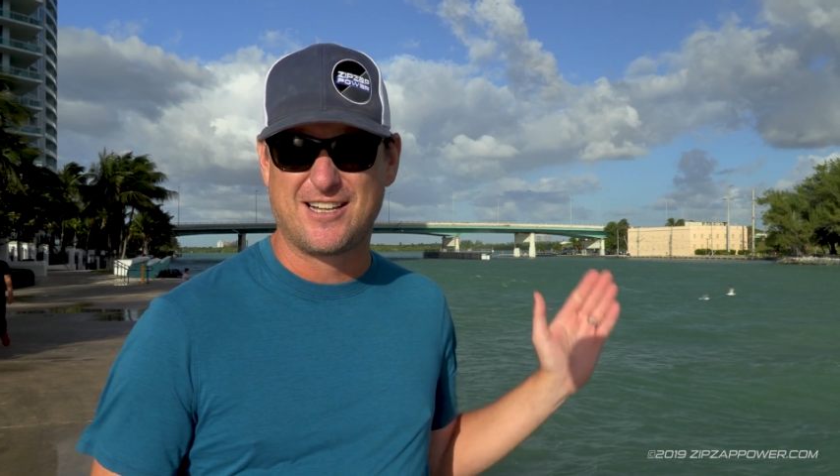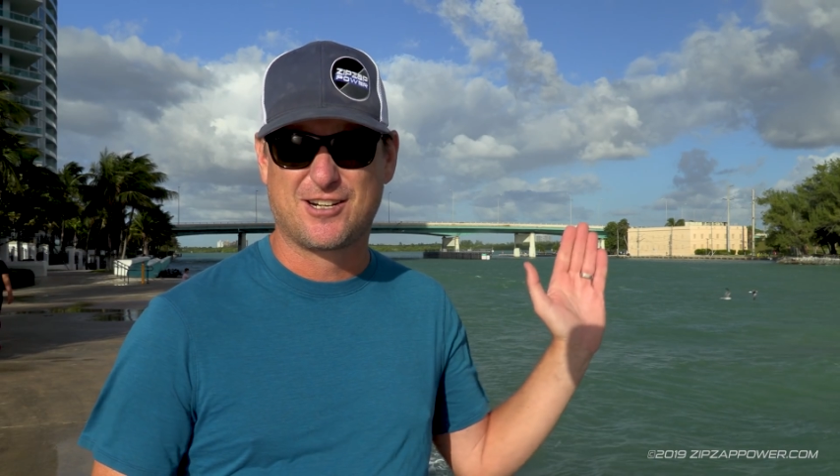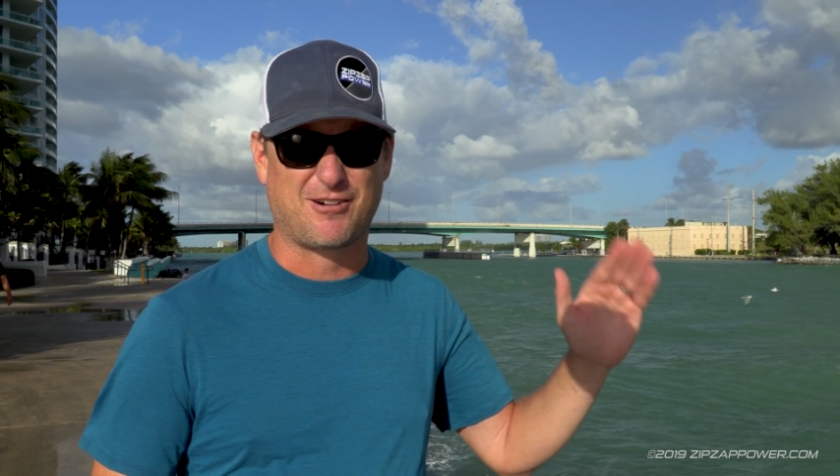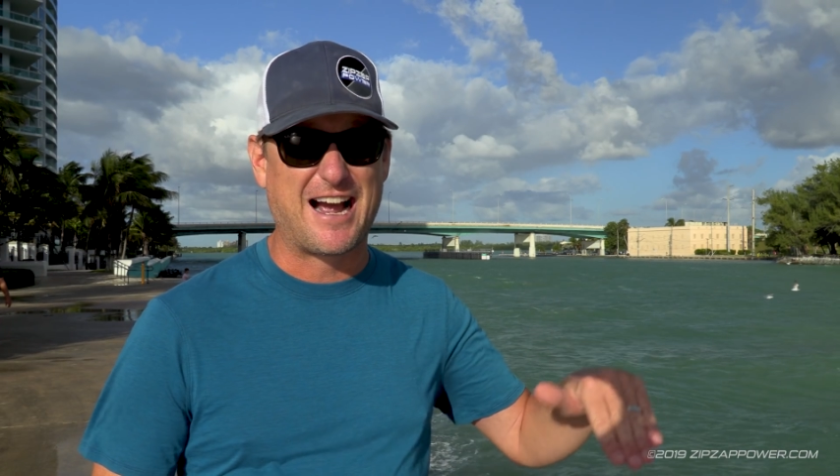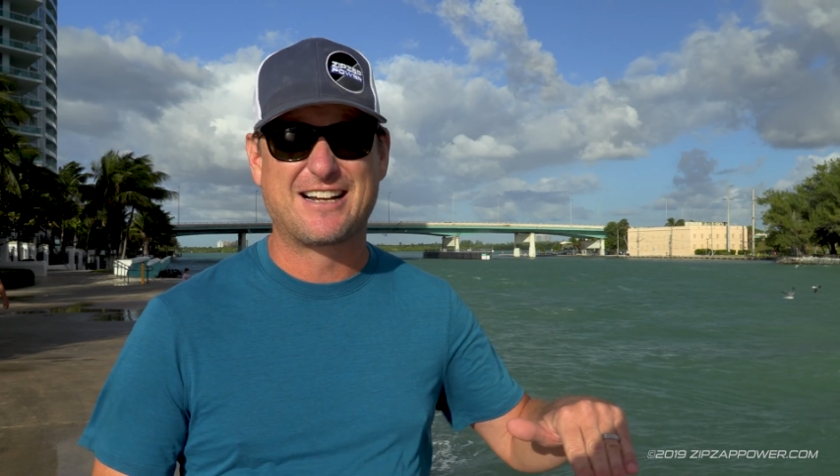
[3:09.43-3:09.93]
he
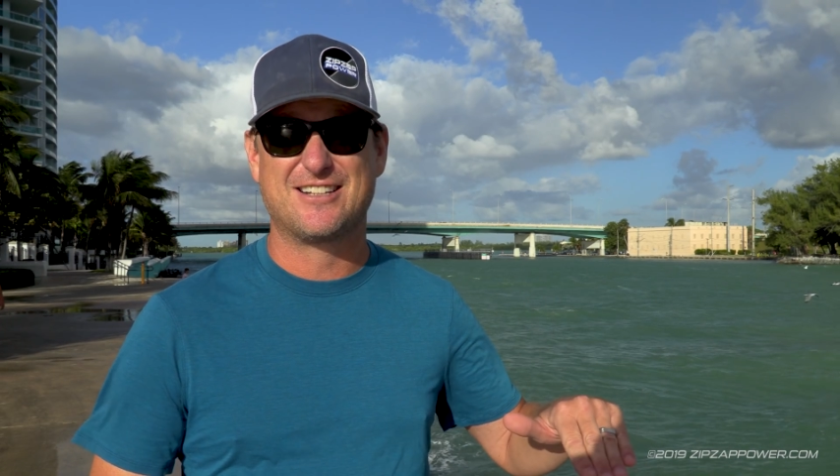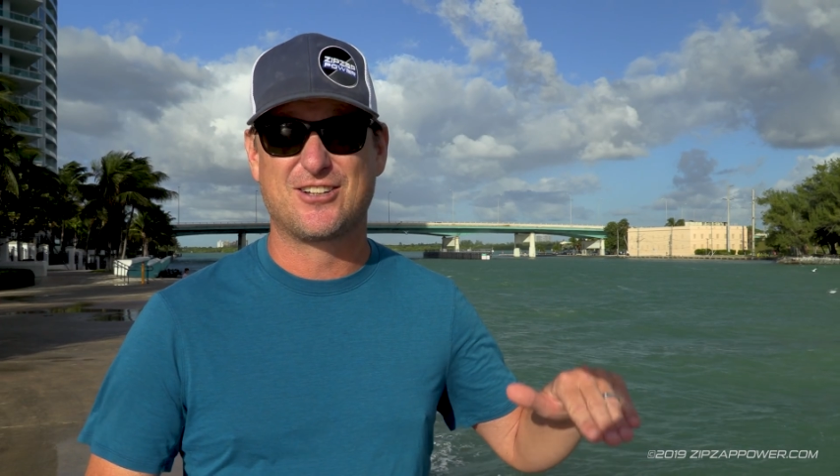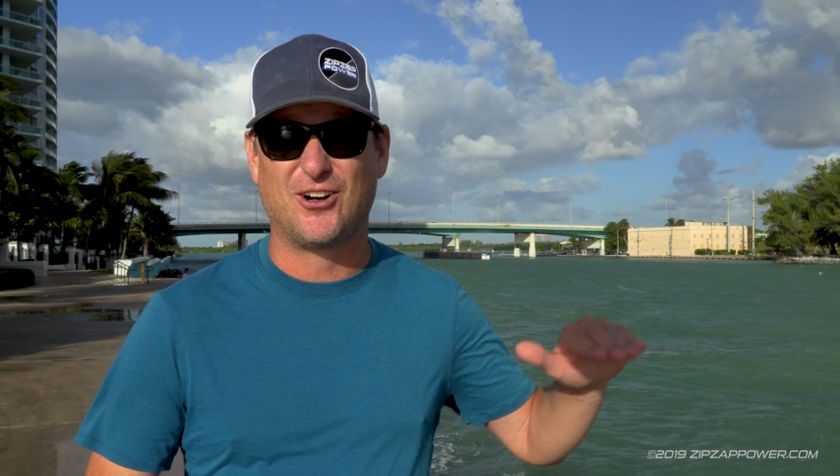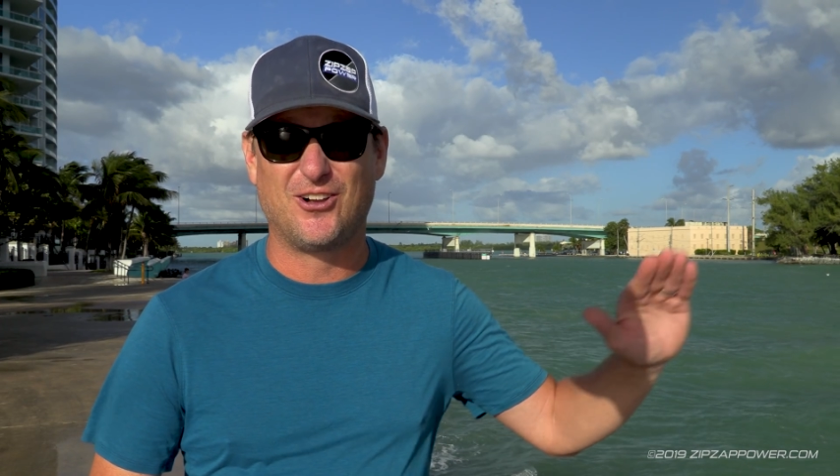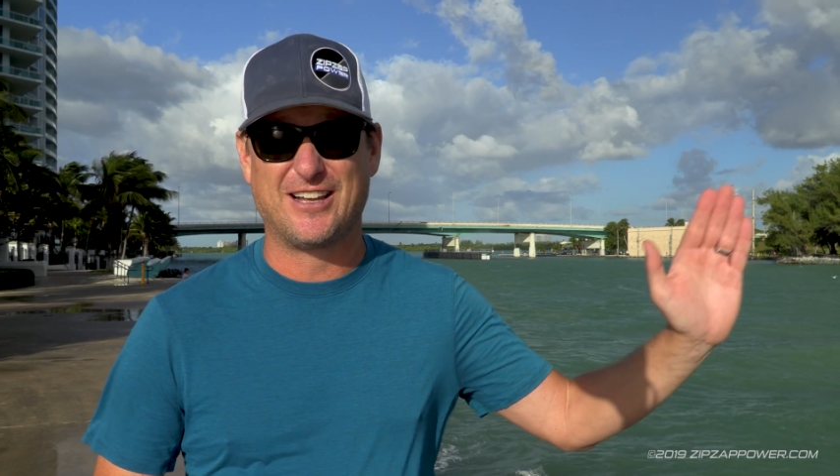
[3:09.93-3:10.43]
cracked his
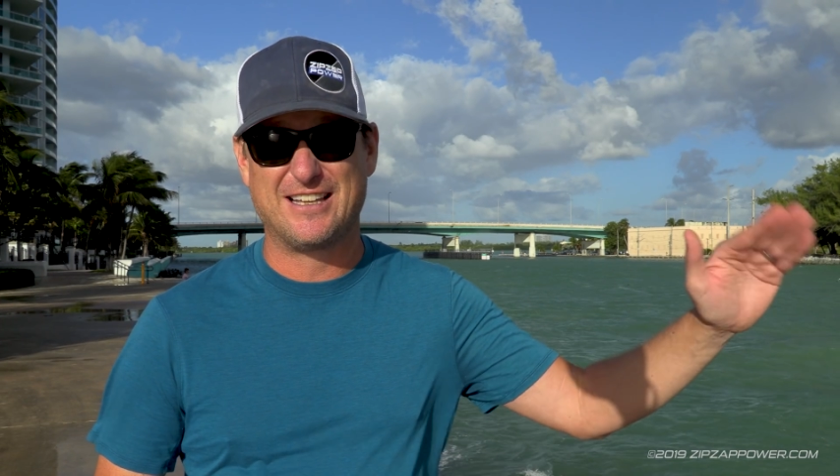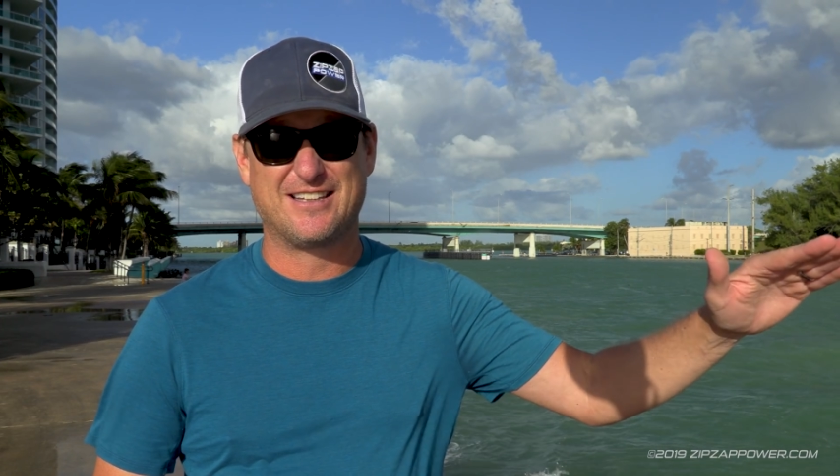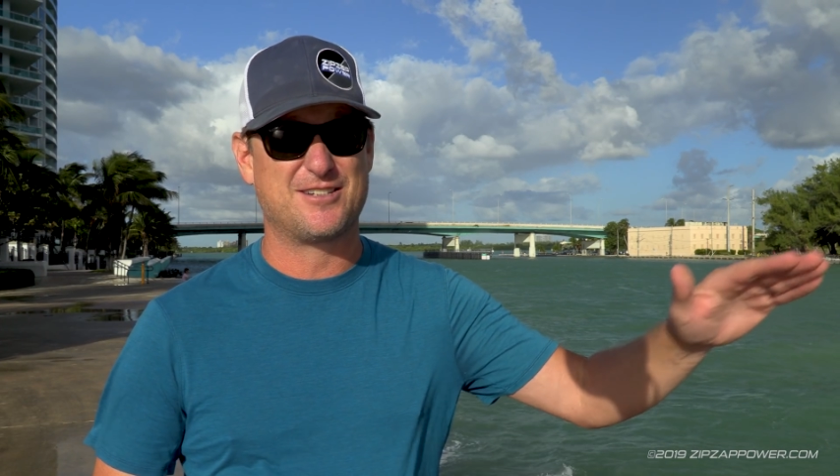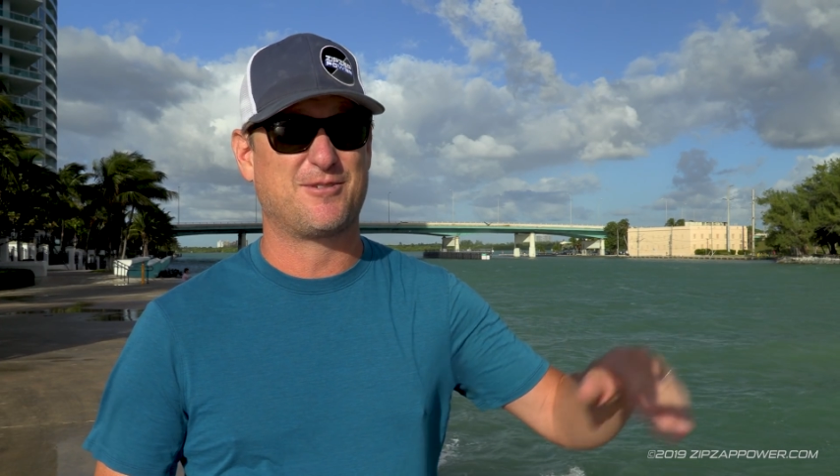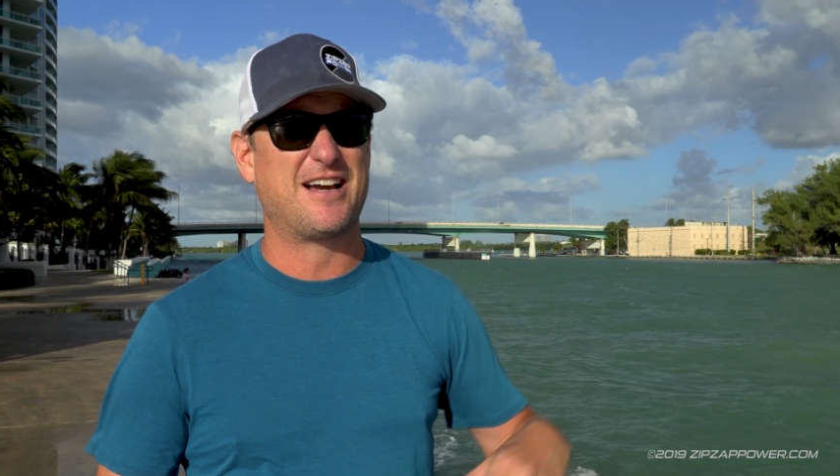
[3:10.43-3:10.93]
hull hitting
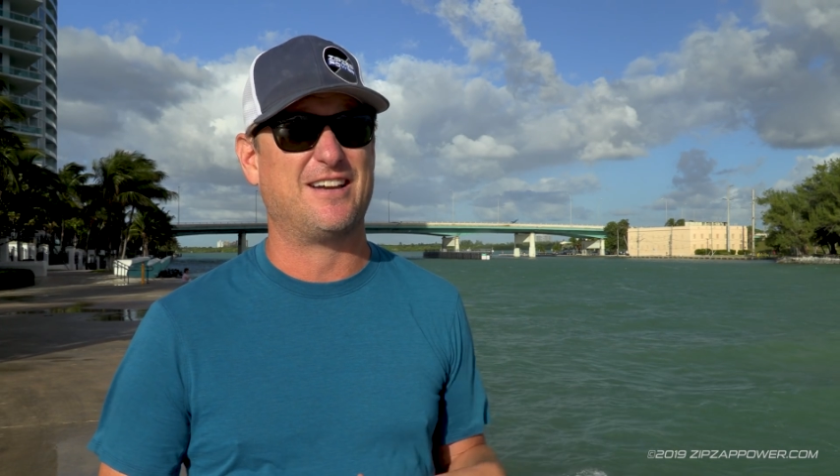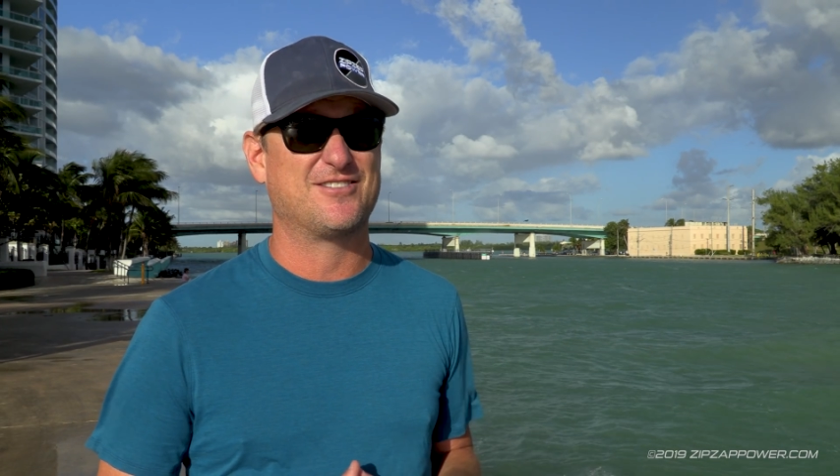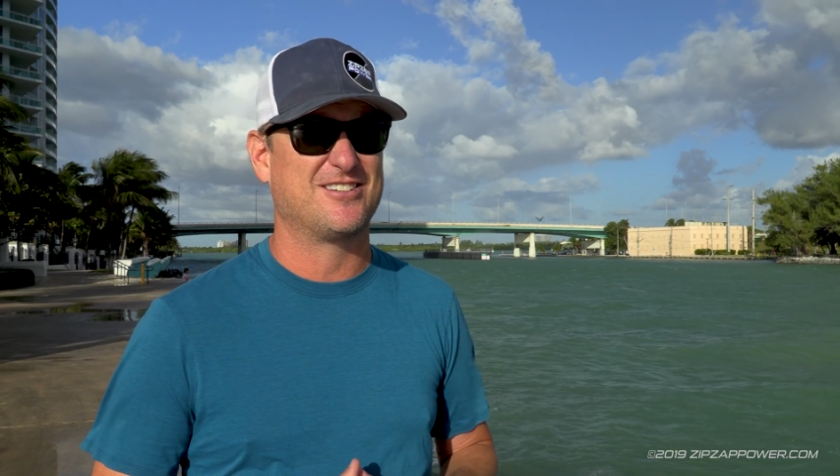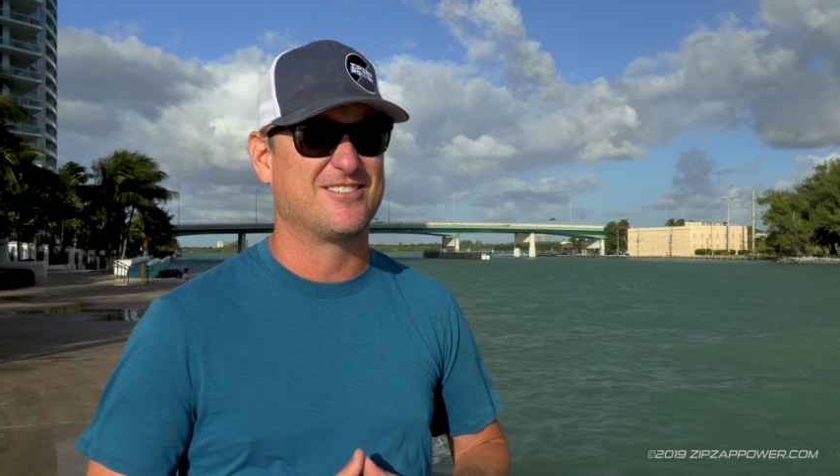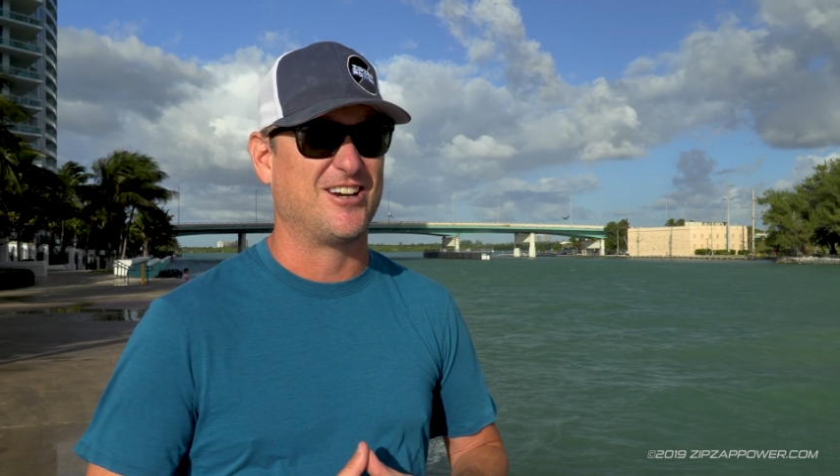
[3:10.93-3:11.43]
these
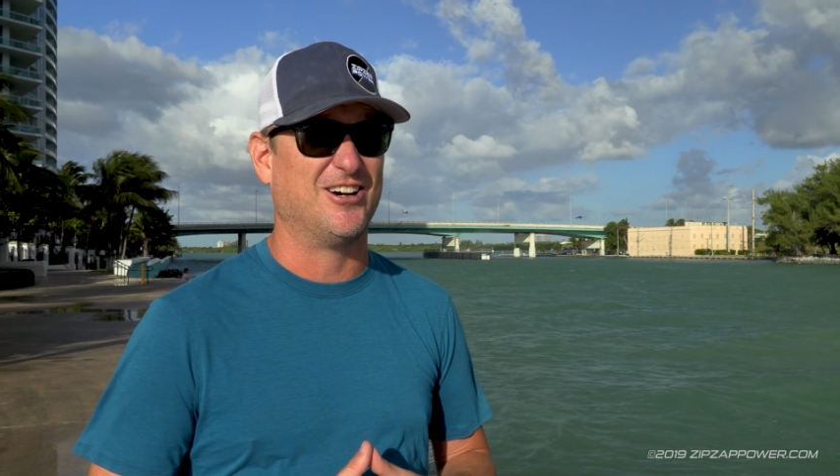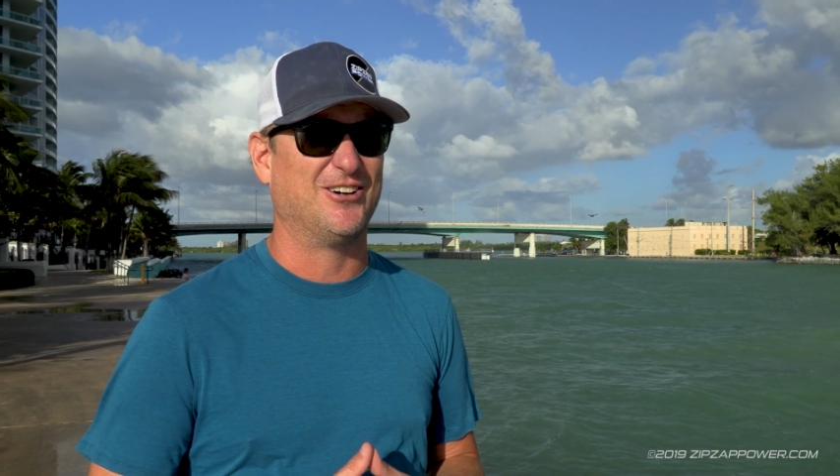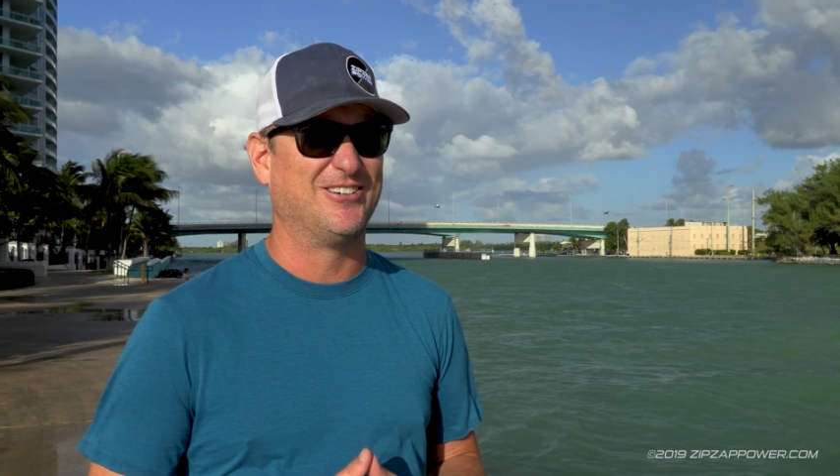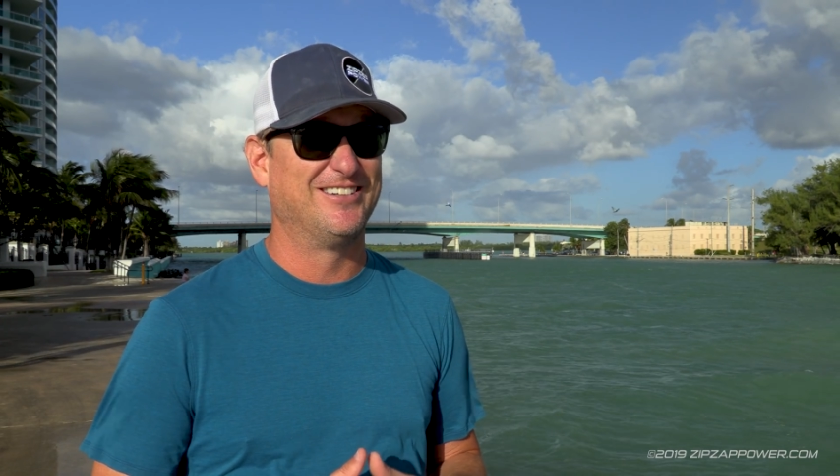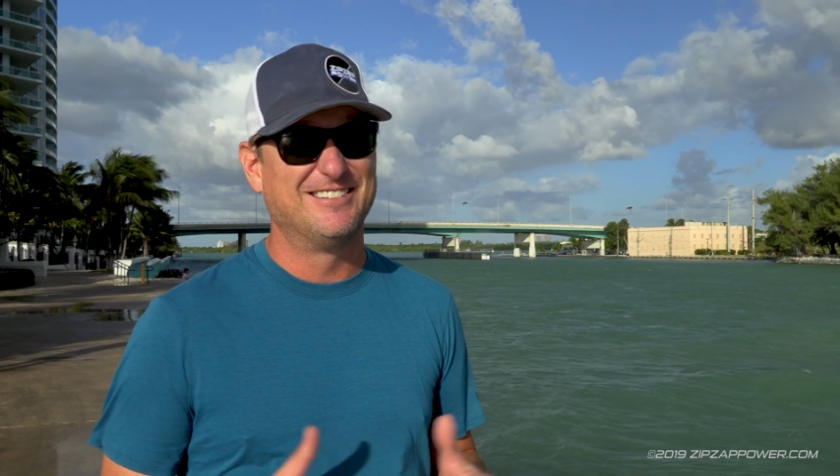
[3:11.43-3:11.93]
waves. So,